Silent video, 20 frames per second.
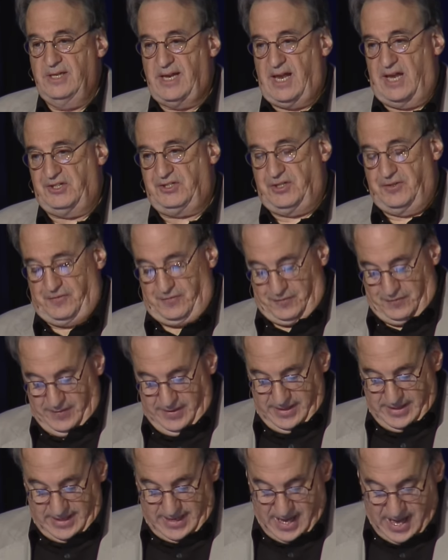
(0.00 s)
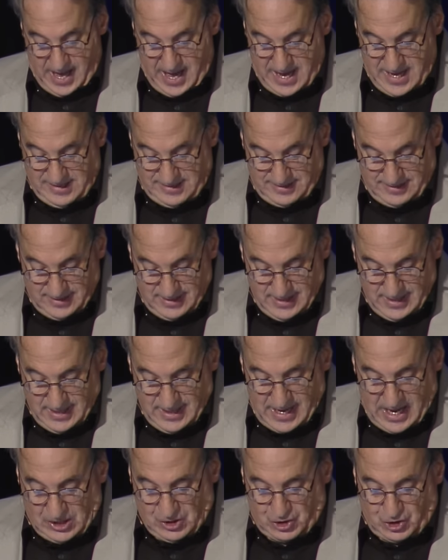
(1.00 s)
as to fear, hate,
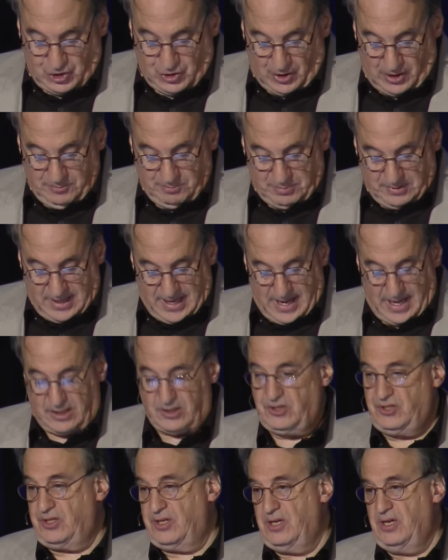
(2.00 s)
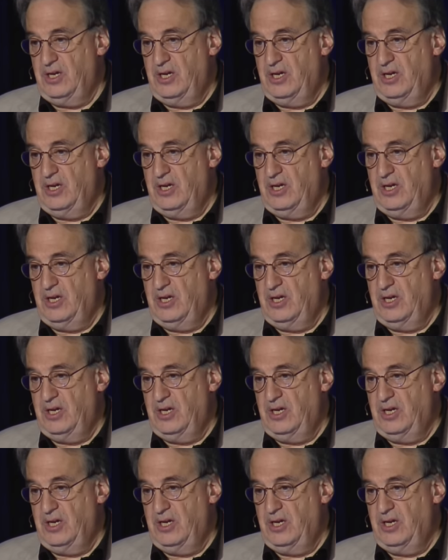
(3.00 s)
and shun blacks,